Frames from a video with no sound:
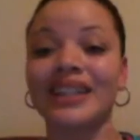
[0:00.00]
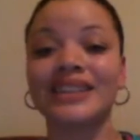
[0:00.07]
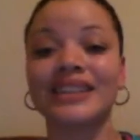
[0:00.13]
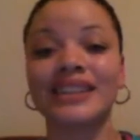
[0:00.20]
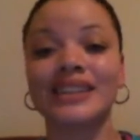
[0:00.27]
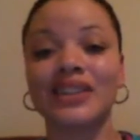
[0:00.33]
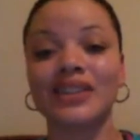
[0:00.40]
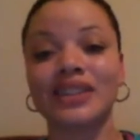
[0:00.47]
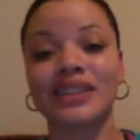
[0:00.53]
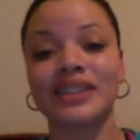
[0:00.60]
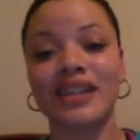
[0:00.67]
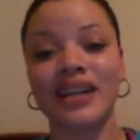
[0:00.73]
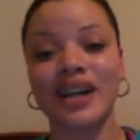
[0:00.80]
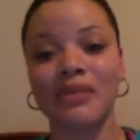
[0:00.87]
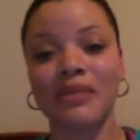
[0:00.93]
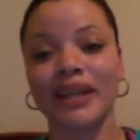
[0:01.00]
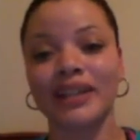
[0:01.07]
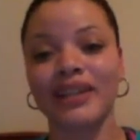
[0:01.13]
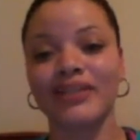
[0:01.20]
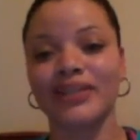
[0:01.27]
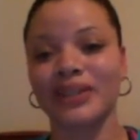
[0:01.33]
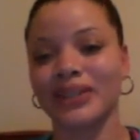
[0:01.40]
because she's so stuck up. I
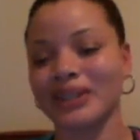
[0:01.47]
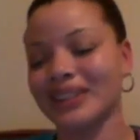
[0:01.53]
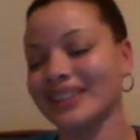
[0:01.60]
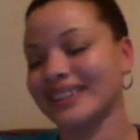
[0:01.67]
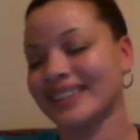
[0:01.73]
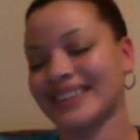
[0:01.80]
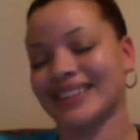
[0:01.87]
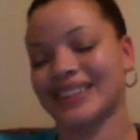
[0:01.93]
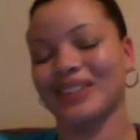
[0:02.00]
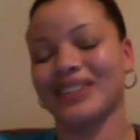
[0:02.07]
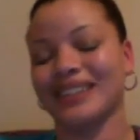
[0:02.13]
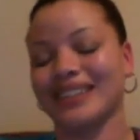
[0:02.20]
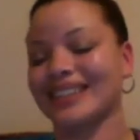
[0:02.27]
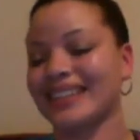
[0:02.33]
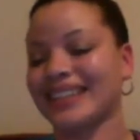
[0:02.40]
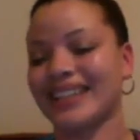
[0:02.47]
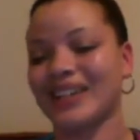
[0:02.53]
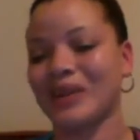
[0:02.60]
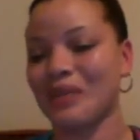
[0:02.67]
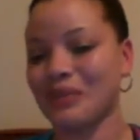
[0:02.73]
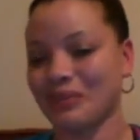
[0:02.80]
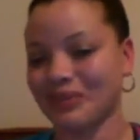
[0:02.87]
love her. She's so stuck
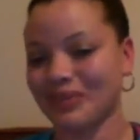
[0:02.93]
up.